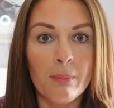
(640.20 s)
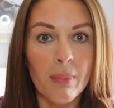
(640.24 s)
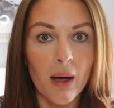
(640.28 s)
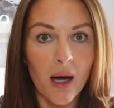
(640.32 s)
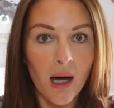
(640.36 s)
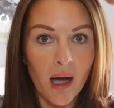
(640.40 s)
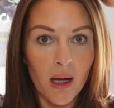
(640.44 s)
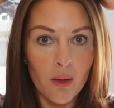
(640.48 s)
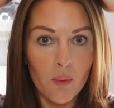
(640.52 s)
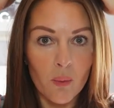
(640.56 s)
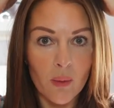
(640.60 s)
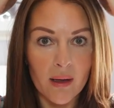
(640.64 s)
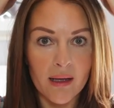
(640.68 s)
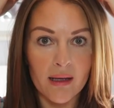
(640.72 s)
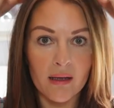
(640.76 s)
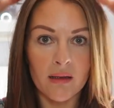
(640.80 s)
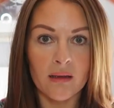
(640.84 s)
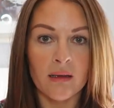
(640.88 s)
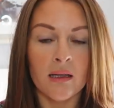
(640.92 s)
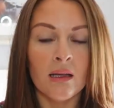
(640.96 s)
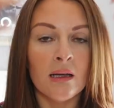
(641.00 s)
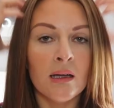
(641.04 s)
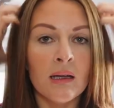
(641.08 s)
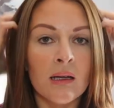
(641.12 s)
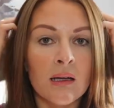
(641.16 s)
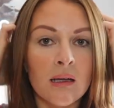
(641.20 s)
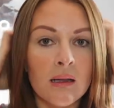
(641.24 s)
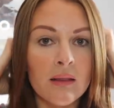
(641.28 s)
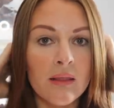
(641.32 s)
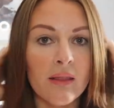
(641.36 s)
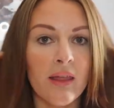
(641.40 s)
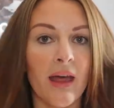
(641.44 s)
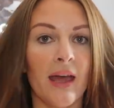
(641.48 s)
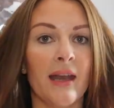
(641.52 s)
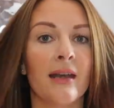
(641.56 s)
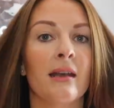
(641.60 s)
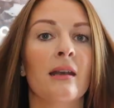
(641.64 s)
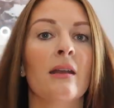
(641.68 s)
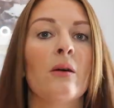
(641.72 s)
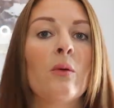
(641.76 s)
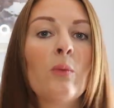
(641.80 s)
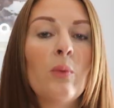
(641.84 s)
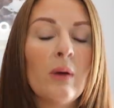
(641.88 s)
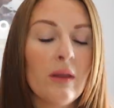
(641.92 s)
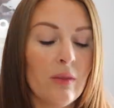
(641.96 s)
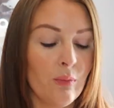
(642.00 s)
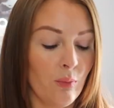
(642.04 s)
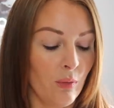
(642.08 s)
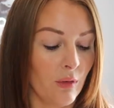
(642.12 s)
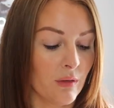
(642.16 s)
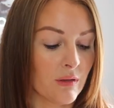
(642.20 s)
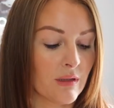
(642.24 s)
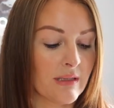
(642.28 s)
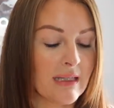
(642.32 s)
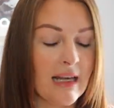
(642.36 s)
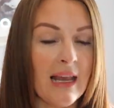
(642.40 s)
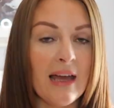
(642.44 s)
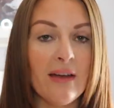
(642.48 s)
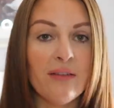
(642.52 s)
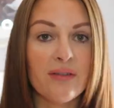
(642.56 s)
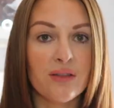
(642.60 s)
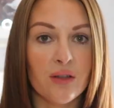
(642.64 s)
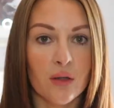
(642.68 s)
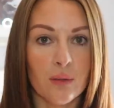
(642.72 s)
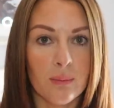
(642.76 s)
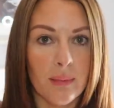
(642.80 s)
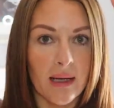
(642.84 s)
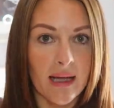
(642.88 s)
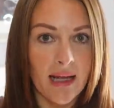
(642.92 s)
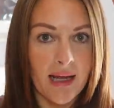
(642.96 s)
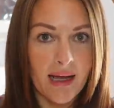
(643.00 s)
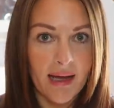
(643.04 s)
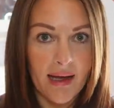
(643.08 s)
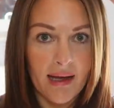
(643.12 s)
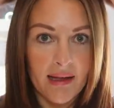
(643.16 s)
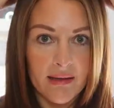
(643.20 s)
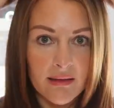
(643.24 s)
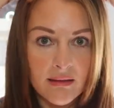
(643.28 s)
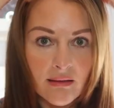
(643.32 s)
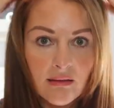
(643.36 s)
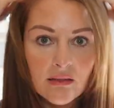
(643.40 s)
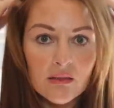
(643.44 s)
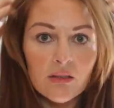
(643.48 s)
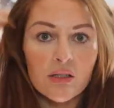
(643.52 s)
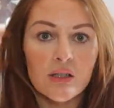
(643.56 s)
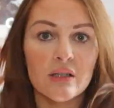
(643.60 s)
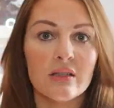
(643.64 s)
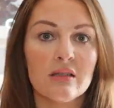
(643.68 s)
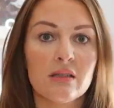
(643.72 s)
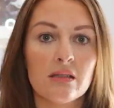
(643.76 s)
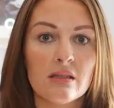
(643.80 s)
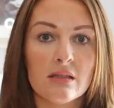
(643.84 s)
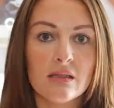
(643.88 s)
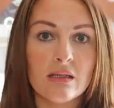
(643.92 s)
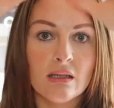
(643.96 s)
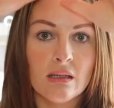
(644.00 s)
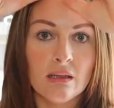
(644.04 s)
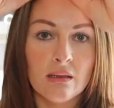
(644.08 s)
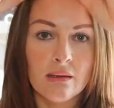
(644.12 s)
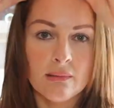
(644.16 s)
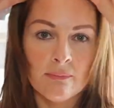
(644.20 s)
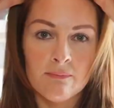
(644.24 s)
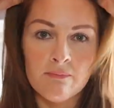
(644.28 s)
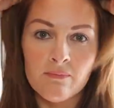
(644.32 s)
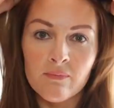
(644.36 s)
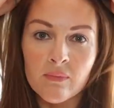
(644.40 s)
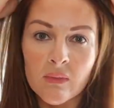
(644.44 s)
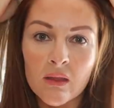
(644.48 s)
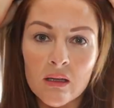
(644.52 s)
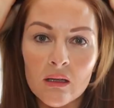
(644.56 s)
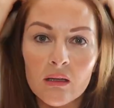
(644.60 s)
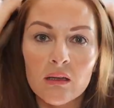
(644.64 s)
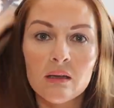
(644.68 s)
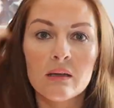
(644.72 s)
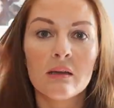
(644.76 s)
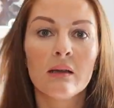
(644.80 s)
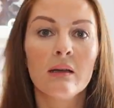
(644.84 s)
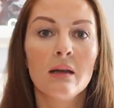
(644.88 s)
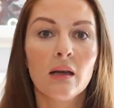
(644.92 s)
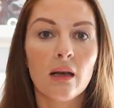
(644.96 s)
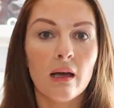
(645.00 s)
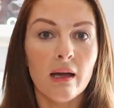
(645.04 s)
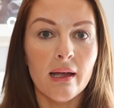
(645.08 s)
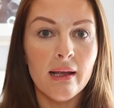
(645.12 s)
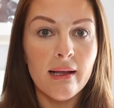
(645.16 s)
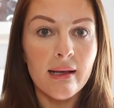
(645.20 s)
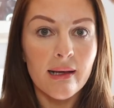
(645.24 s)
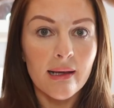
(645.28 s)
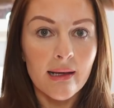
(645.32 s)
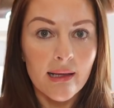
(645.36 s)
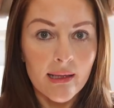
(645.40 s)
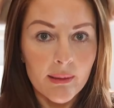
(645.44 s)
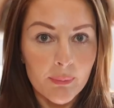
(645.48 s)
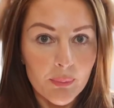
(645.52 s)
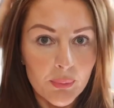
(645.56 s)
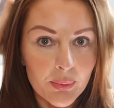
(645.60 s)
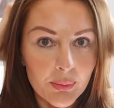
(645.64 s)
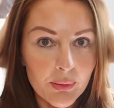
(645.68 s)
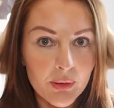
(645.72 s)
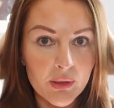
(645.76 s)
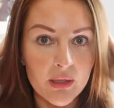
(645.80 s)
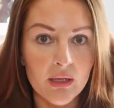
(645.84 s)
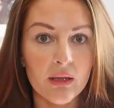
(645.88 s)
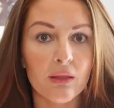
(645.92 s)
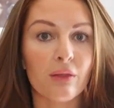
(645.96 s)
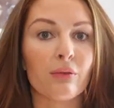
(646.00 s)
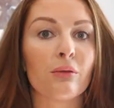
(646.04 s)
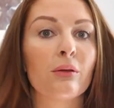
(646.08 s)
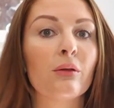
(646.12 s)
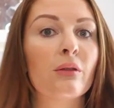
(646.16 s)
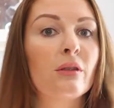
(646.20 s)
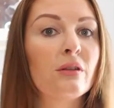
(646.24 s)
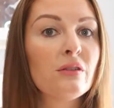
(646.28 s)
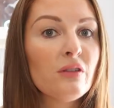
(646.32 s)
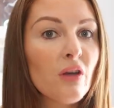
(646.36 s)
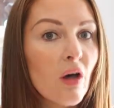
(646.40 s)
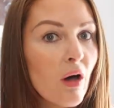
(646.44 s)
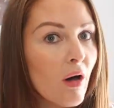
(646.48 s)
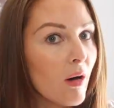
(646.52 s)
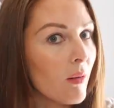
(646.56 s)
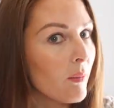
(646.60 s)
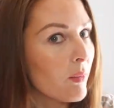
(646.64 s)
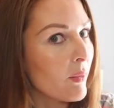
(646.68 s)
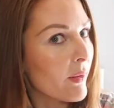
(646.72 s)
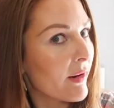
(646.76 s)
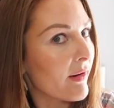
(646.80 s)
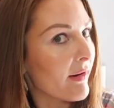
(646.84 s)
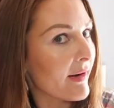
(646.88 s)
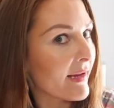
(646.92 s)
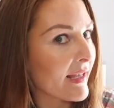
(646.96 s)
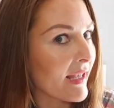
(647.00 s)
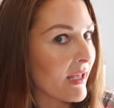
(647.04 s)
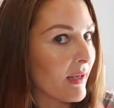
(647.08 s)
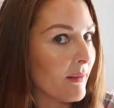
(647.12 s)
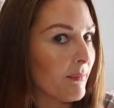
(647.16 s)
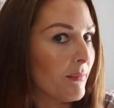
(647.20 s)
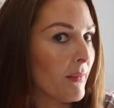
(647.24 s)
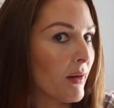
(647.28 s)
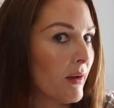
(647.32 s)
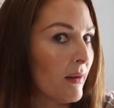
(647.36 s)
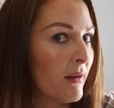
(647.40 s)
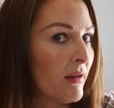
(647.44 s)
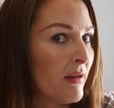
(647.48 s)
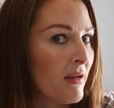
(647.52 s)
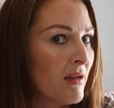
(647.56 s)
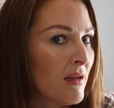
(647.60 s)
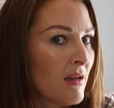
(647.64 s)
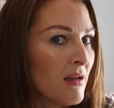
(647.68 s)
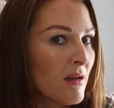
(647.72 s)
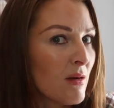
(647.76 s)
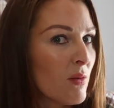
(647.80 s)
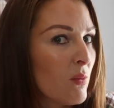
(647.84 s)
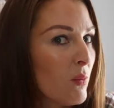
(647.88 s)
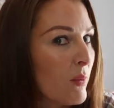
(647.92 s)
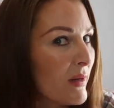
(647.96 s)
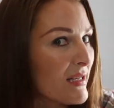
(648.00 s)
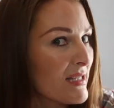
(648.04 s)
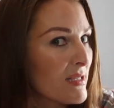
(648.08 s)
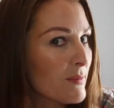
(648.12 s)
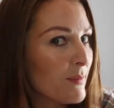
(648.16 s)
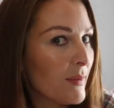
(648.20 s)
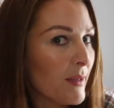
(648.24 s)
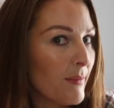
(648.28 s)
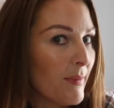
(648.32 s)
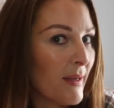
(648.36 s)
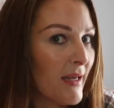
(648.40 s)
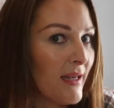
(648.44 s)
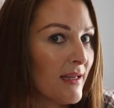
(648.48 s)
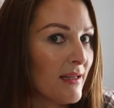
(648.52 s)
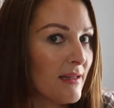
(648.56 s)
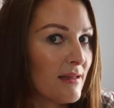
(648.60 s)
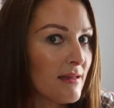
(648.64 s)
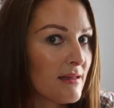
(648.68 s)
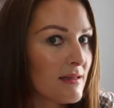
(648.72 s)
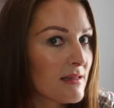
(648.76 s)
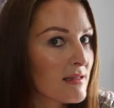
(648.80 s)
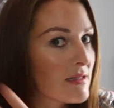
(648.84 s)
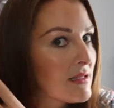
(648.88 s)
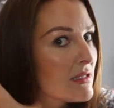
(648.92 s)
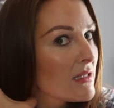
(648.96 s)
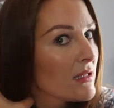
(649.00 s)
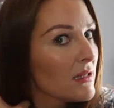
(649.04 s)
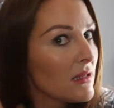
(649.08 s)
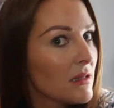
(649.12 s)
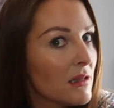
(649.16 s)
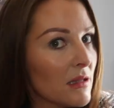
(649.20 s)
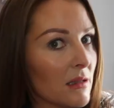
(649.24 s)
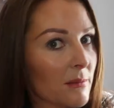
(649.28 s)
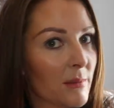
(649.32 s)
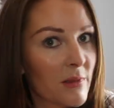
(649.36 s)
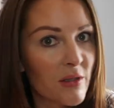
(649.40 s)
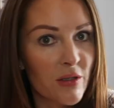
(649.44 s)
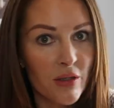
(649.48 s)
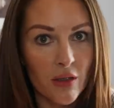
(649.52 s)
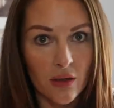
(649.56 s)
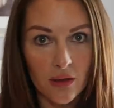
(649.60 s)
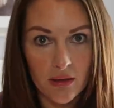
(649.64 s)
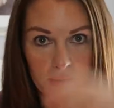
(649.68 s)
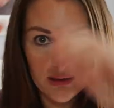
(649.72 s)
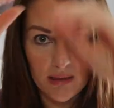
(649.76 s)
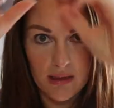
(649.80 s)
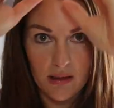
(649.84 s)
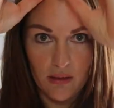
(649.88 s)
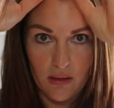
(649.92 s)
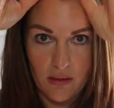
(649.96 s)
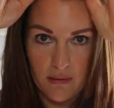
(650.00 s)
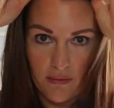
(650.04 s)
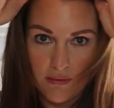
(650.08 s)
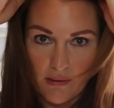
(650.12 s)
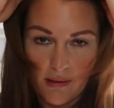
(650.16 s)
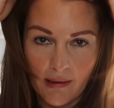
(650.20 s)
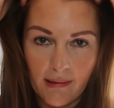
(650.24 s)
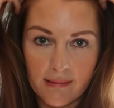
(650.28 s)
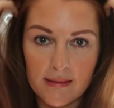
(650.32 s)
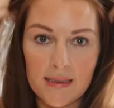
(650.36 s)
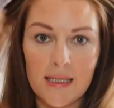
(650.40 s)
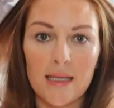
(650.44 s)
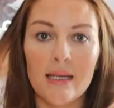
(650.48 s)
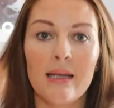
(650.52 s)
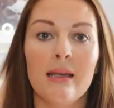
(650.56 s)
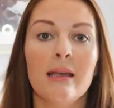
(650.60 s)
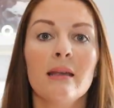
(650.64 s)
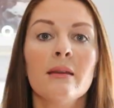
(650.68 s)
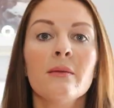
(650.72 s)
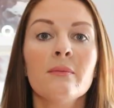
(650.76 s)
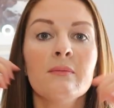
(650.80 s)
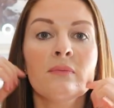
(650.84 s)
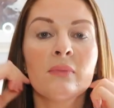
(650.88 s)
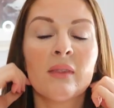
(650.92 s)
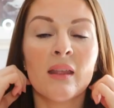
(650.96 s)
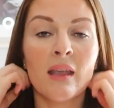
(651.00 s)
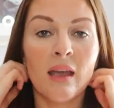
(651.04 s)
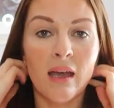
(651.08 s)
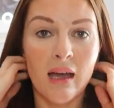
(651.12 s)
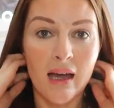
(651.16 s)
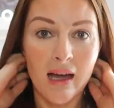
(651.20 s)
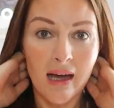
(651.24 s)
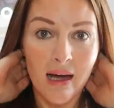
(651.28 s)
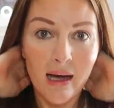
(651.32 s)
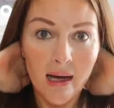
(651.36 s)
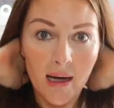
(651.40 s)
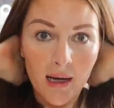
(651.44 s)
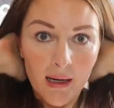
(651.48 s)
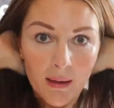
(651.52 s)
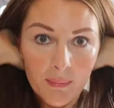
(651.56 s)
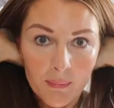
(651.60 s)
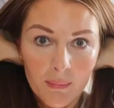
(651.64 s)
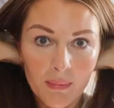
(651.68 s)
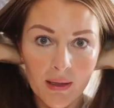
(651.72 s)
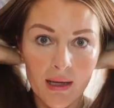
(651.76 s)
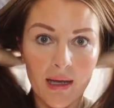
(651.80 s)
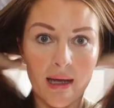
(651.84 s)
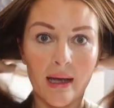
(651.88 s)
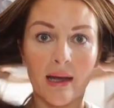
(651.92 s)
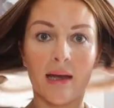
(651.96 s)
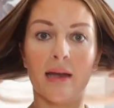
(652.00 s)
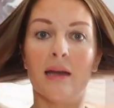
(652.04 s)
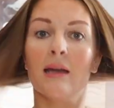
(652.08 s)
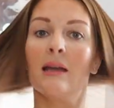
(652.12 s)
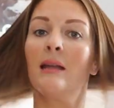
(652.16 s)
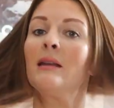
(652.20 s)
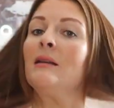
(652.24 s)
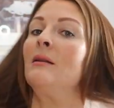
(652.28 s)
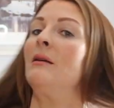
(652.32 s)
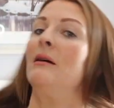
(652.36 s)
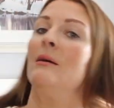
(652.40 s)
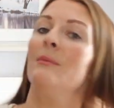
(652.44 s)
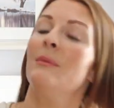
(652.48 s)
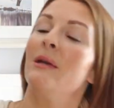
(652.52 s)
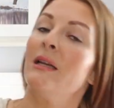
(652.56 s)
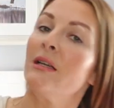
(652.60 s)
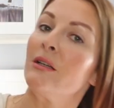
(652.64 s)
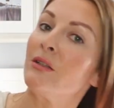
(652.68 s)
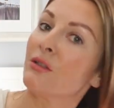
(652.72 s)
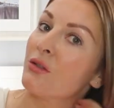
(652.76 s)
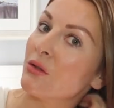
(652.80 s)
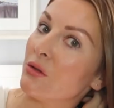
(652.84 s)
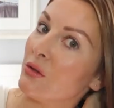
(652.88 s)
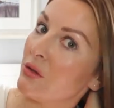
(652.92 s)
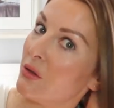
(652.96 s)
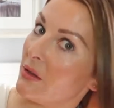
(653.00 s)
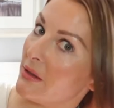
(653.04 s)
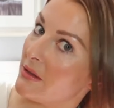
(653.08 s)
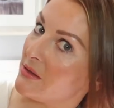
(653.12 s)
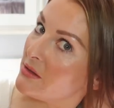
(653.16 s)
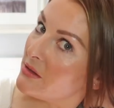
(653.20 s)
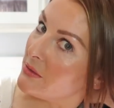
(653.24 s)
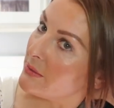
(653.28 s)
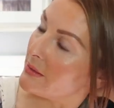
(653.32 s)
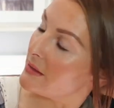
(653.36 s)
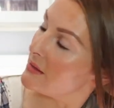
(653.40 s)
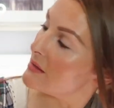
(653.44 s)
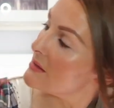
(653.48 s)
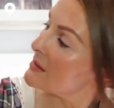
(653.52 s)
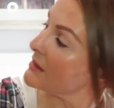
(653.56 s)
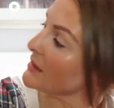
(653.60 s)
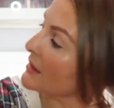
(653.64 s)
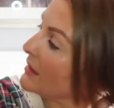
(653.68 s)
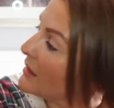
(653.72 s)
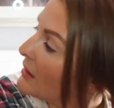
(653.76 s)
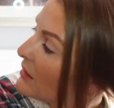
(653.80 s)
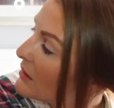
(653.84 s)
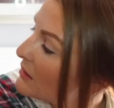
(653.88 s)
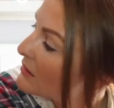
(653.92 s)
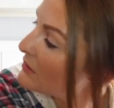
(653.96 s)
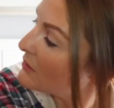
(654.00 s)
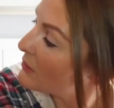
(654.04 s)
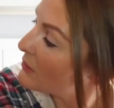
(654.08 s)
but I will then with what's left on my hands just lightly put it through the top where I get my wispy bits, the majority of around here, and I make sure I do it underneath